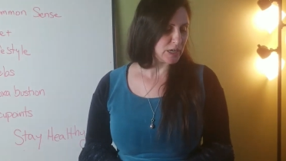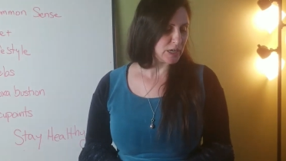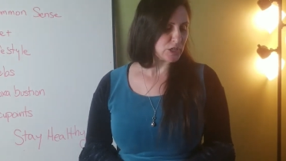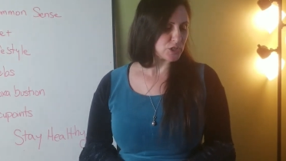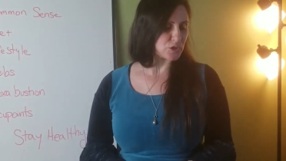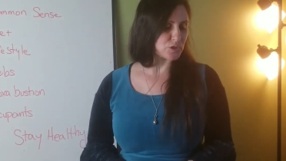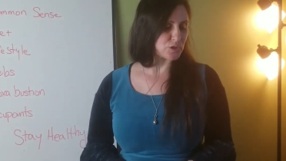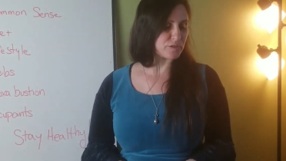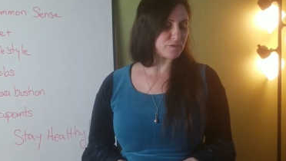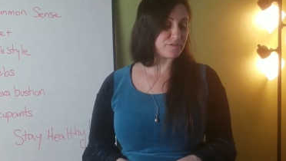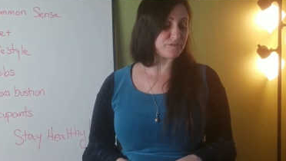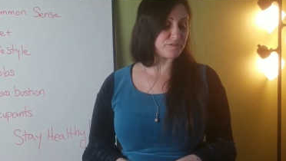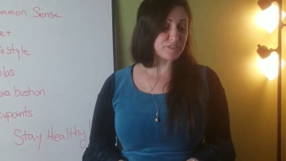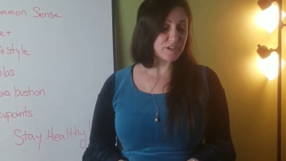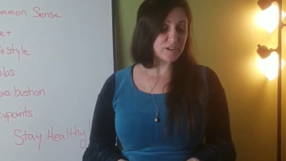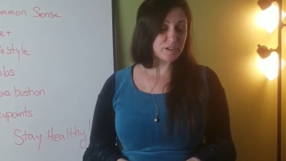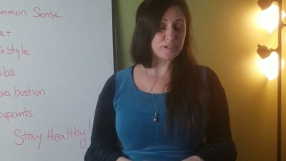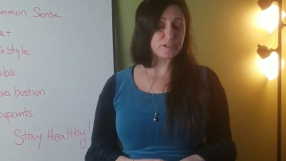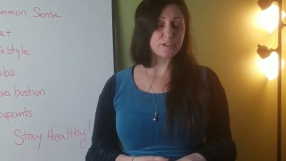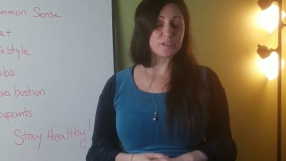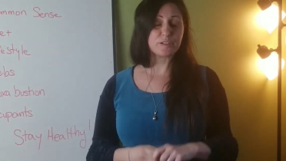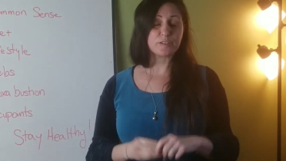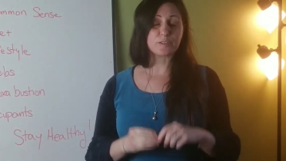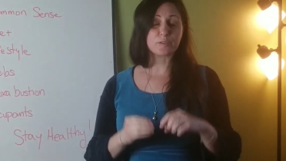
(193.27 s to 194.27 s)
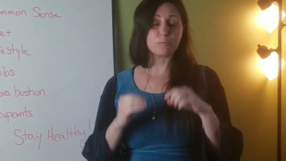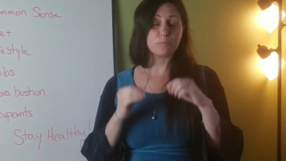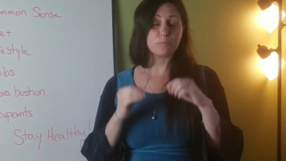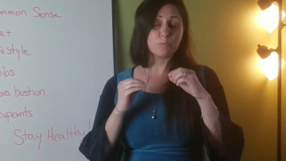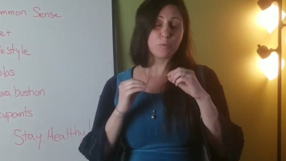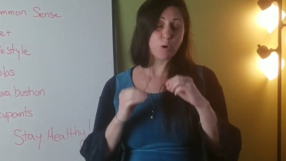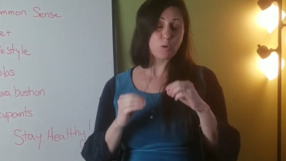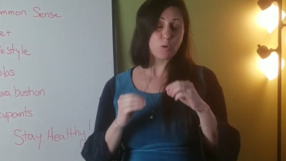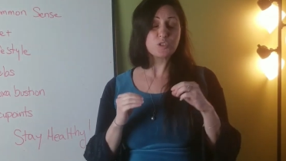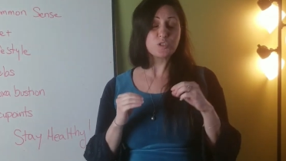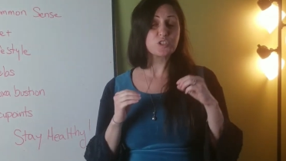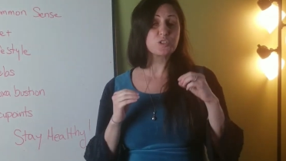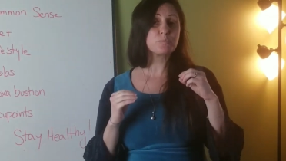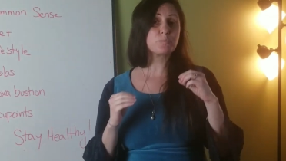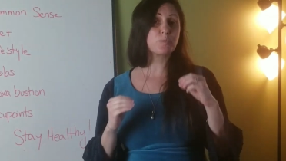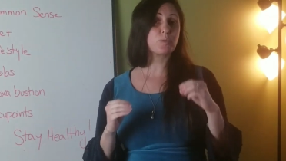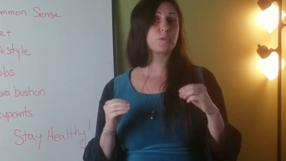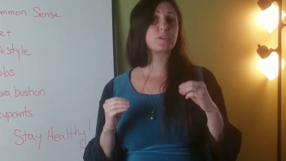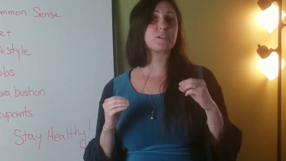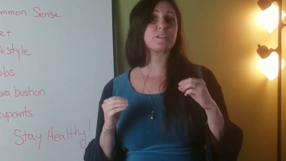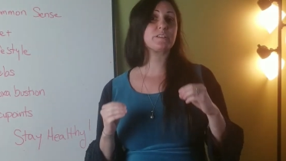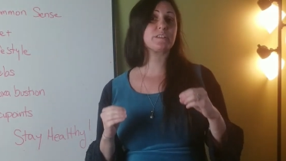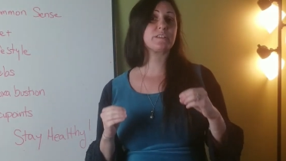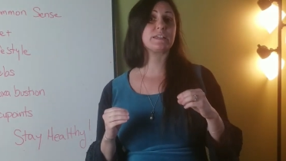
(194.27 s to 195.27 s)
So the most
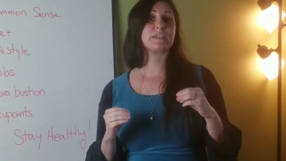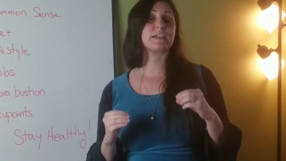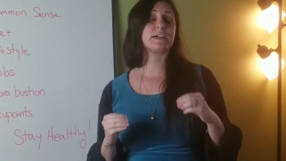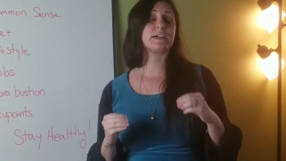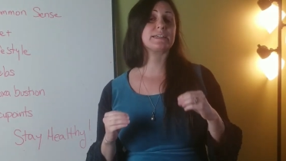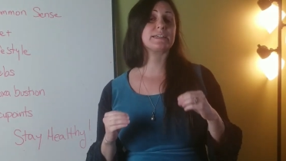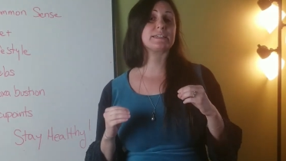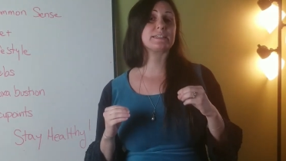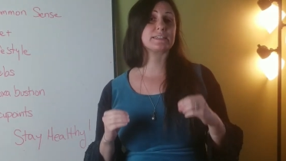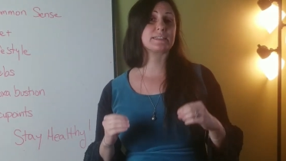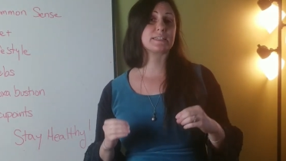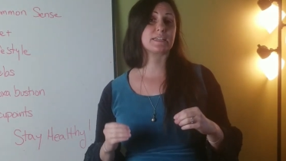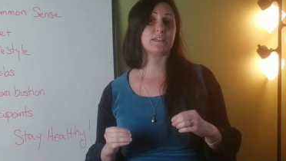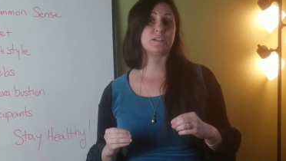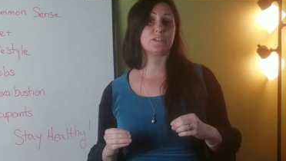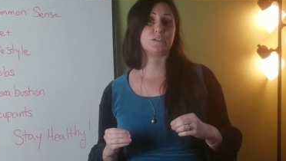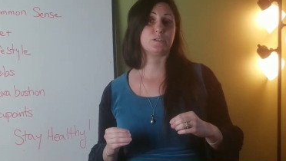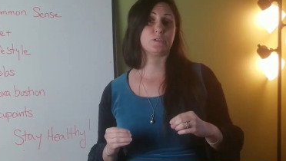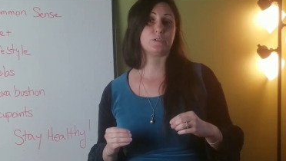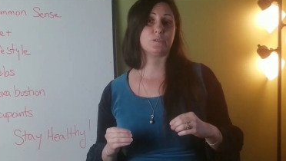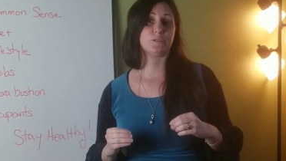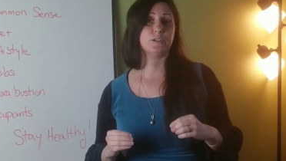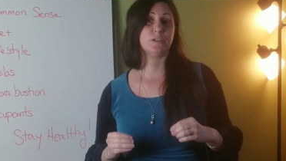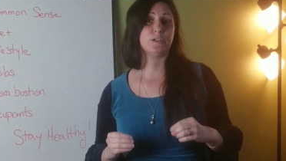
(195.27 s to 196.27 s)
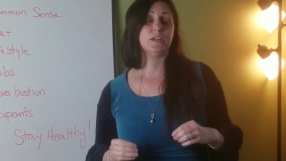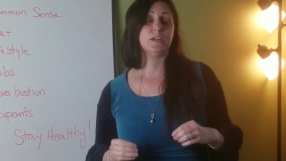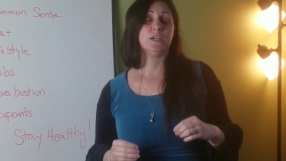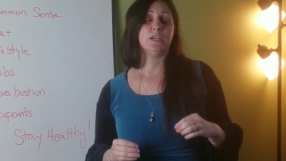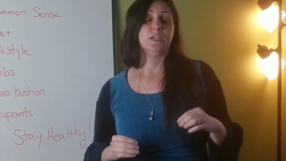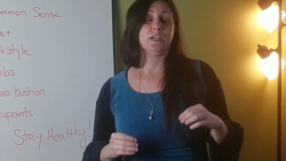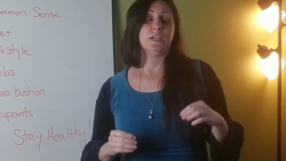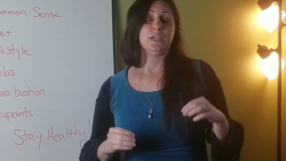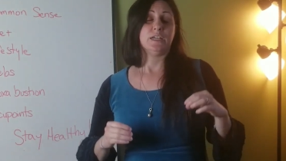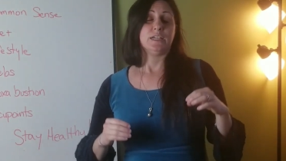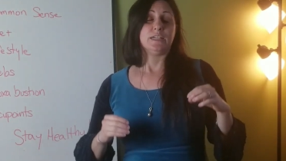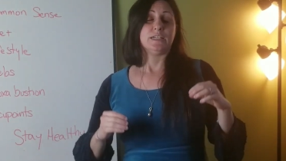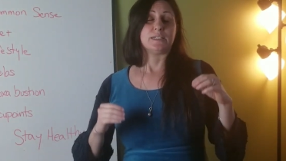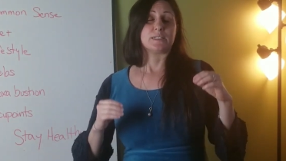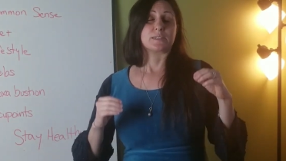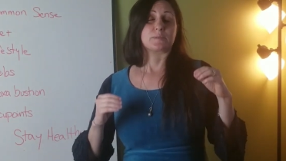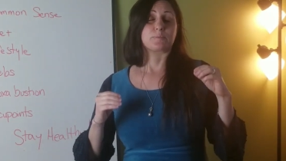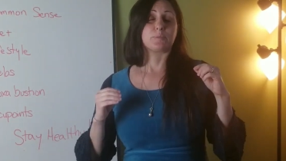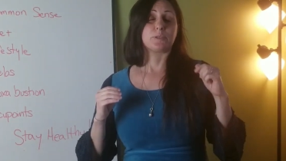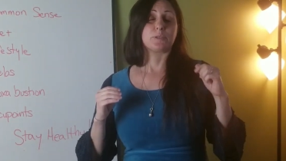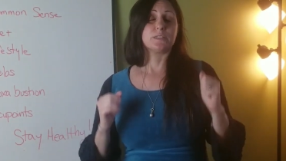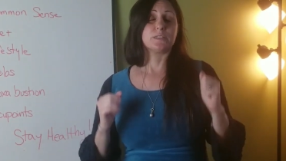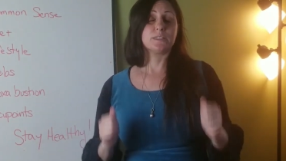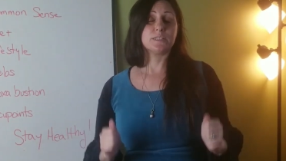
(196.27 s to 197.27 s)
important thing I can tell you
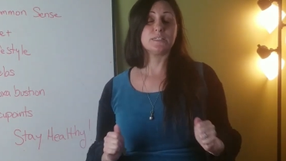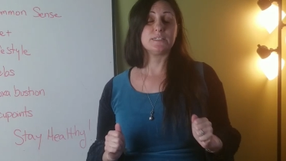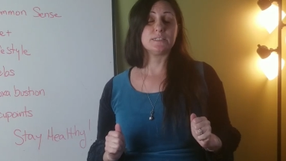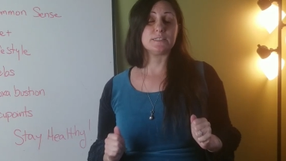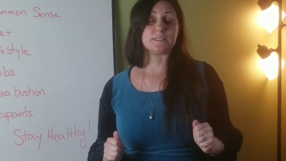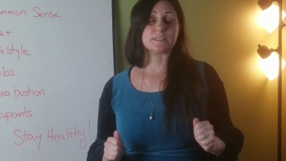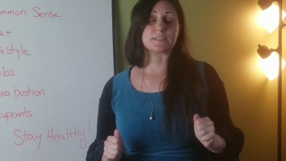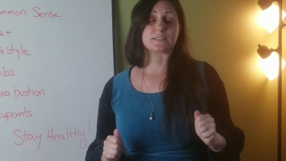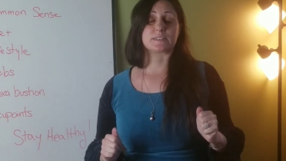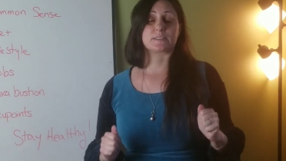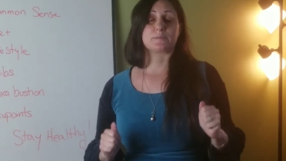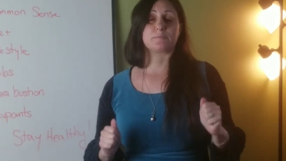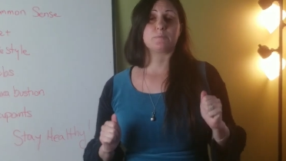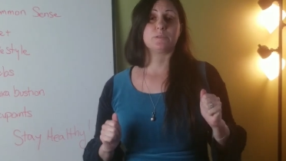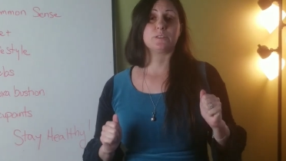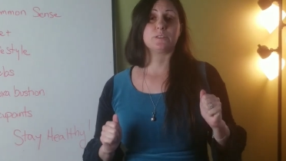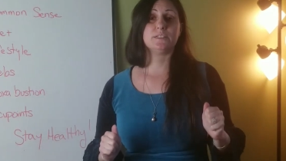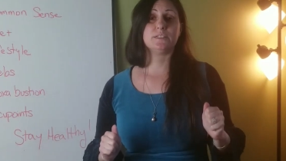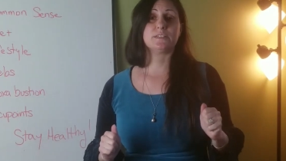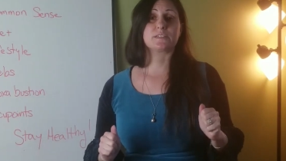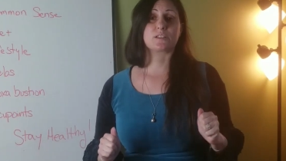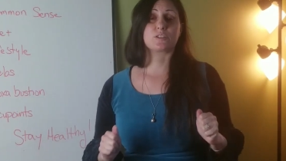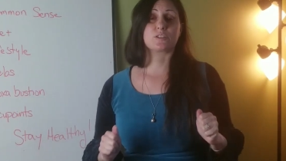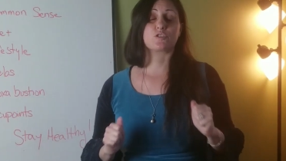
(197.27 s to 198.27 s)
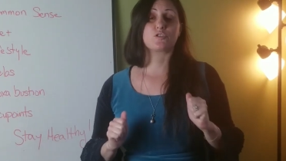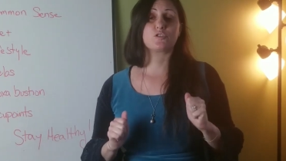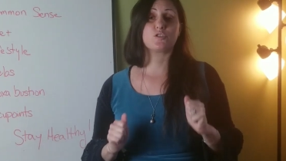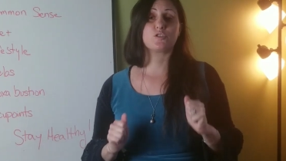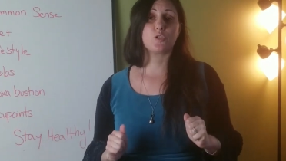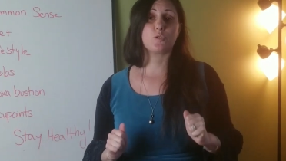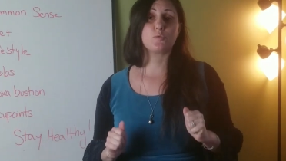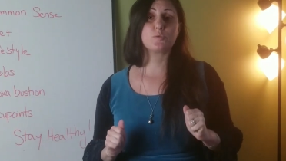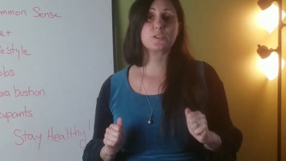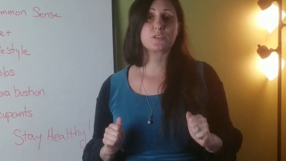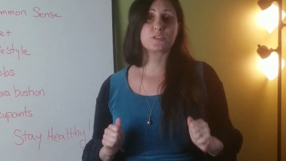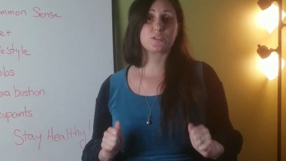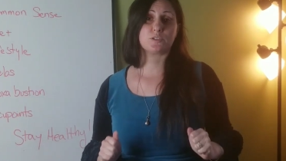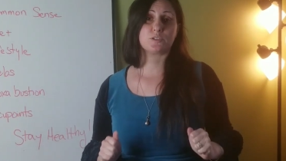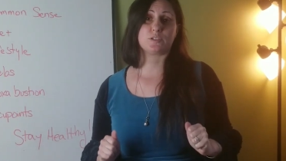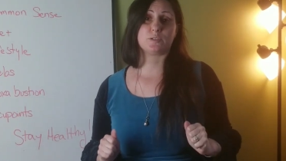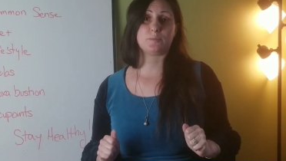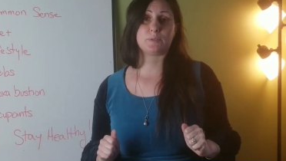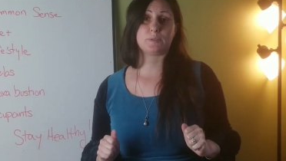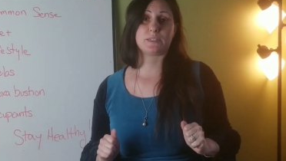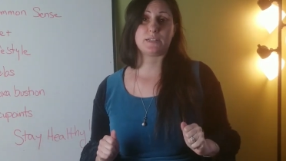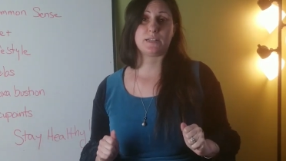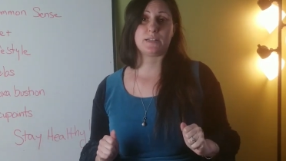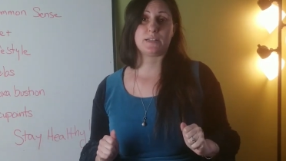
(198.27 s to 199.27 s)
is please, under no
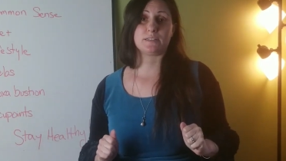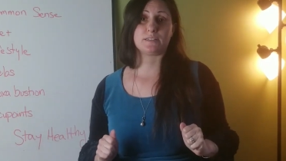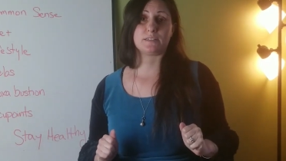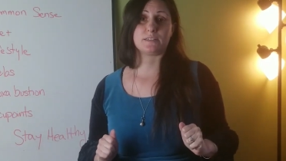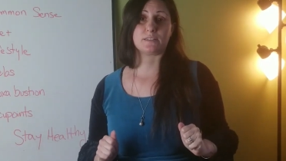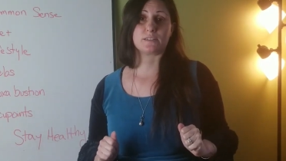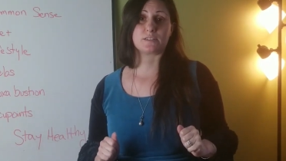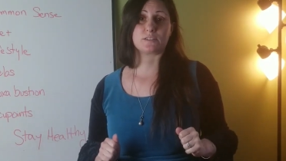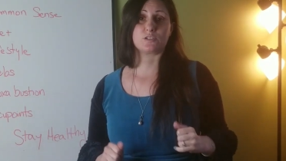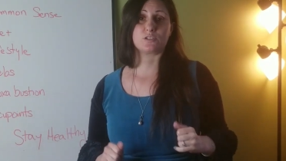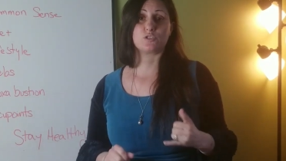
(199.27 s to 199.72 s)
circumstances,